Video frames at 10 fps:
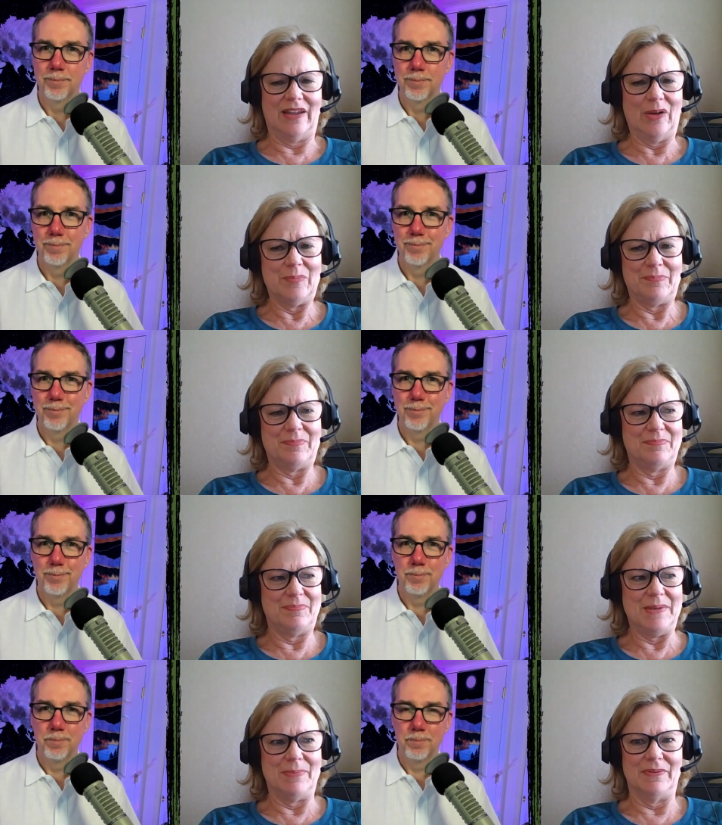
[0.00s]
Speaker 1: to help
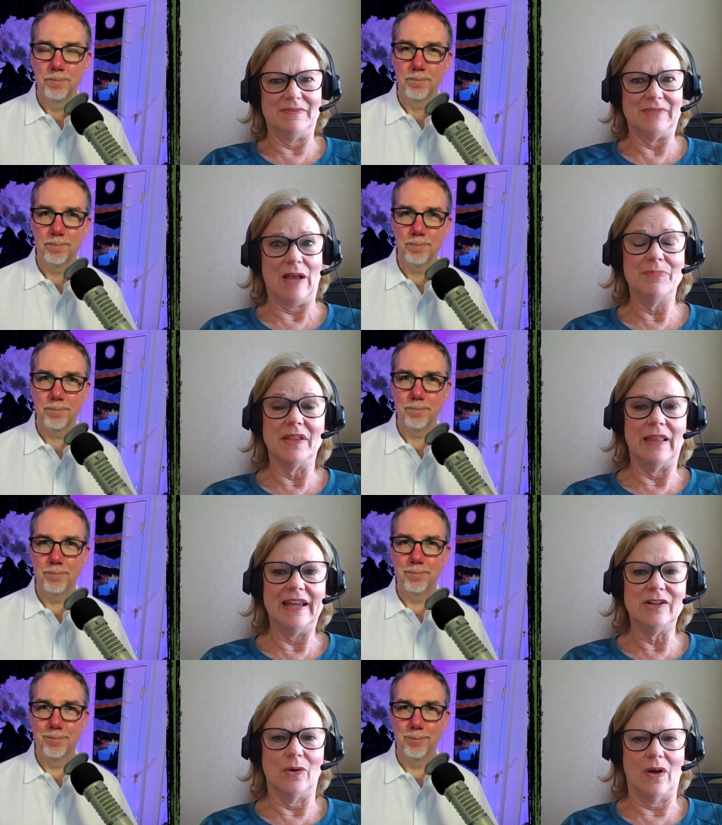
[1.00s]
people, help the
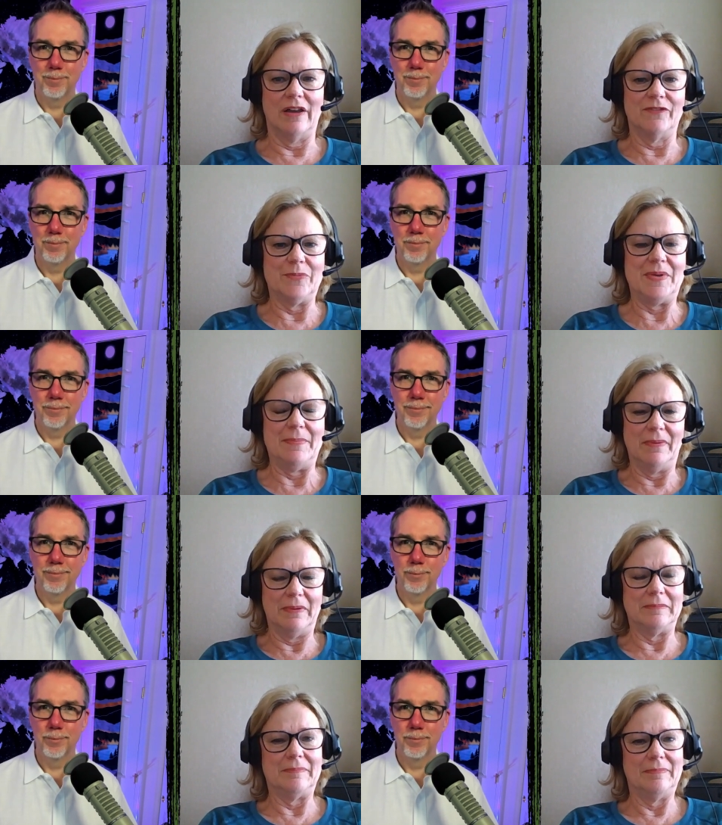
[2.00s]
light go on for
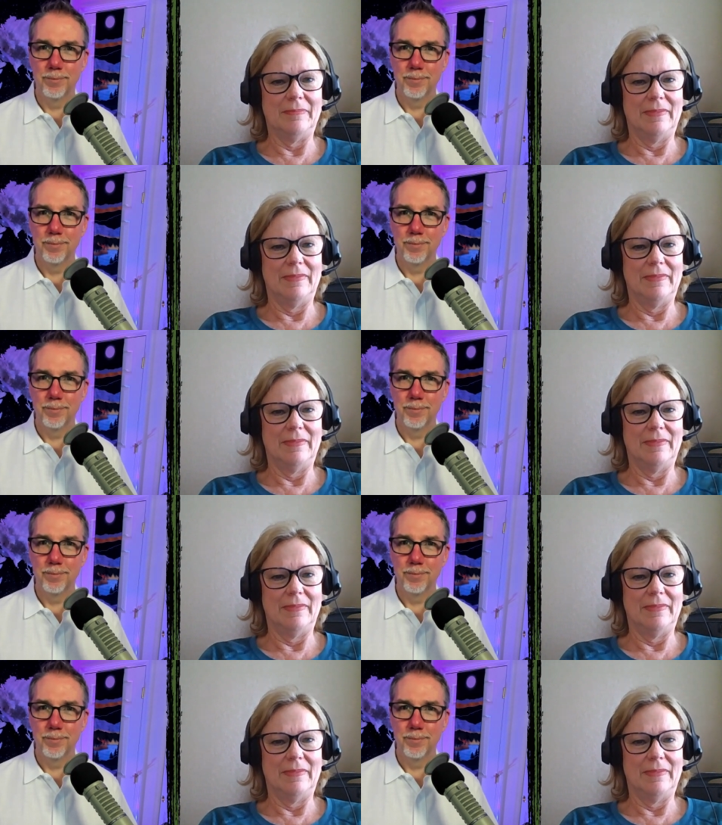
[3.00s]
people.